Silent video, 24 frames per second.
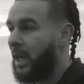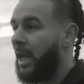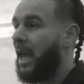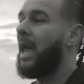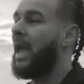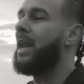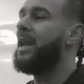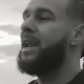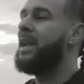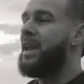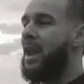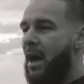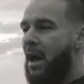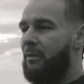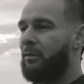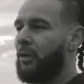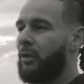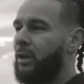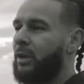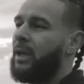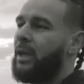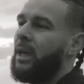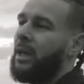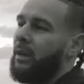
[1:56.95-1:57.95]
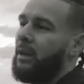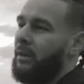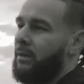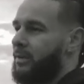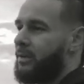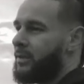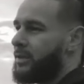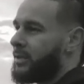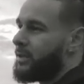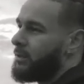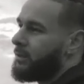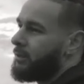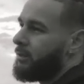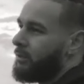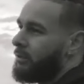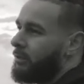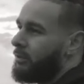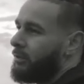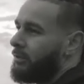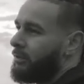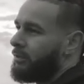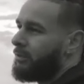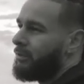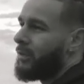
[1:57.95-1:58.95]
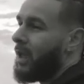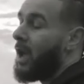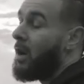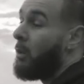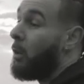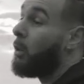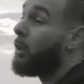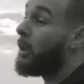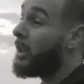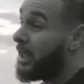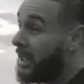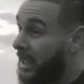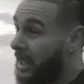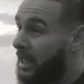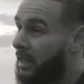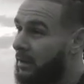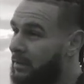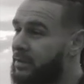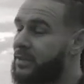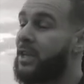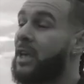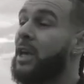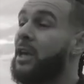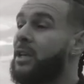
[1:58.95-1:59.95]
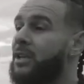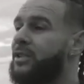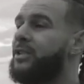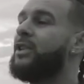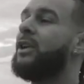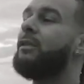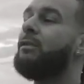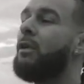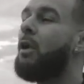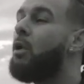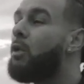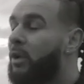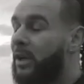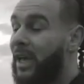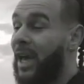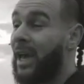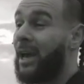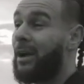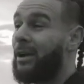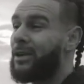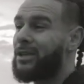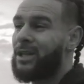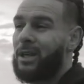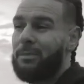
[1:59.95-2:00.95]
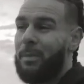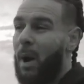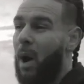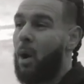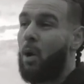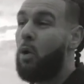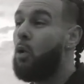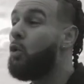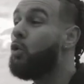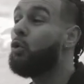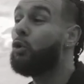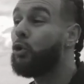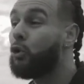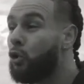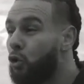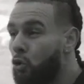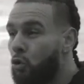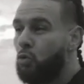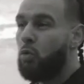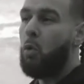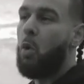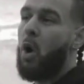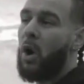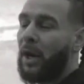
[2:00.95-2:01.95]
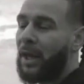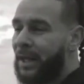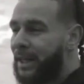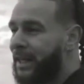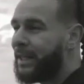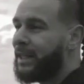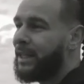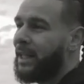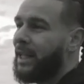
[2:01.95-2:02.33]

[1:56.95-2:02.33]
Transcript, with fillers: It never gives. Well, it gives zero cares about who you wanted to